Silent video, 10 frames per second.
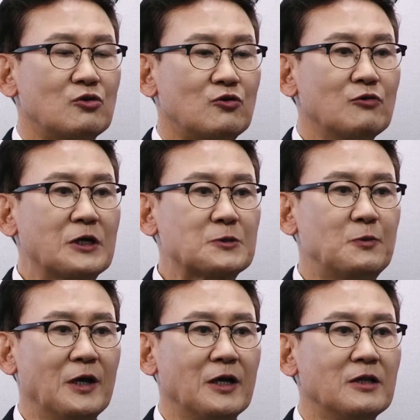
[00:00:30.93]
to
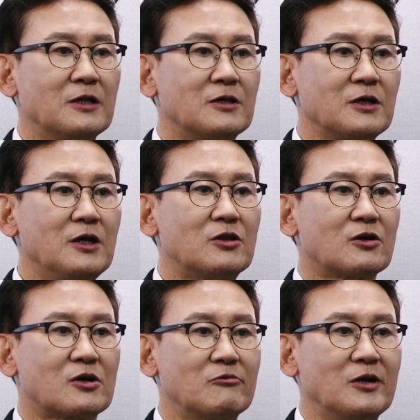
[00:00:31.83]
explain the
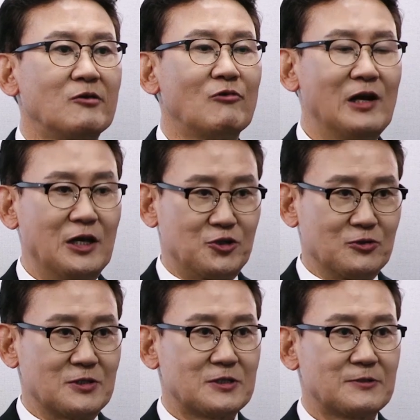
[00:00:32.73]
inter-Korean
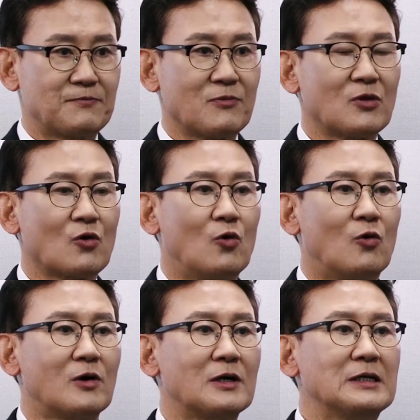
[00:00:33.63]
relations
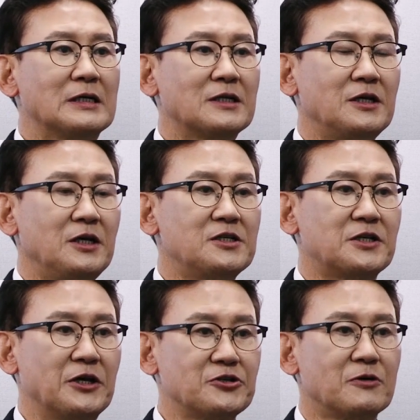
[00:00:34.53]
or the East
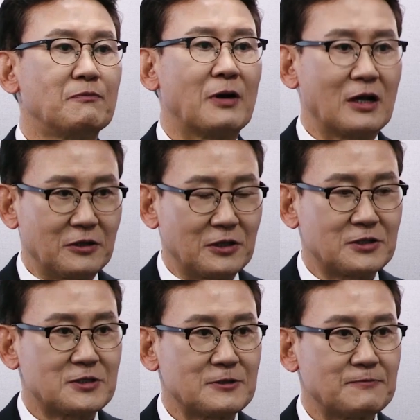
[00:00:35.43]
Asian
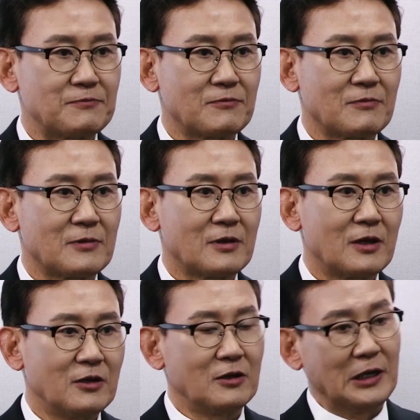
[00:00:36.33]
politics
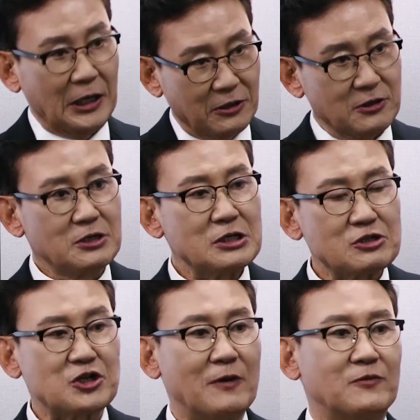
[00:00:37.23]
in the later
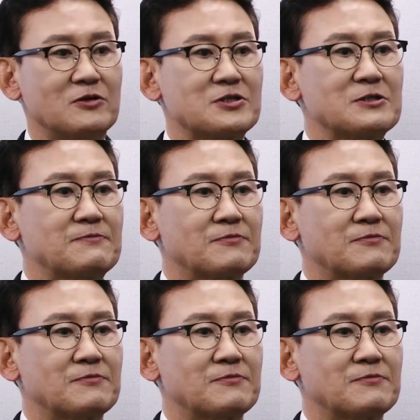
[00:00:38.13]
chapters.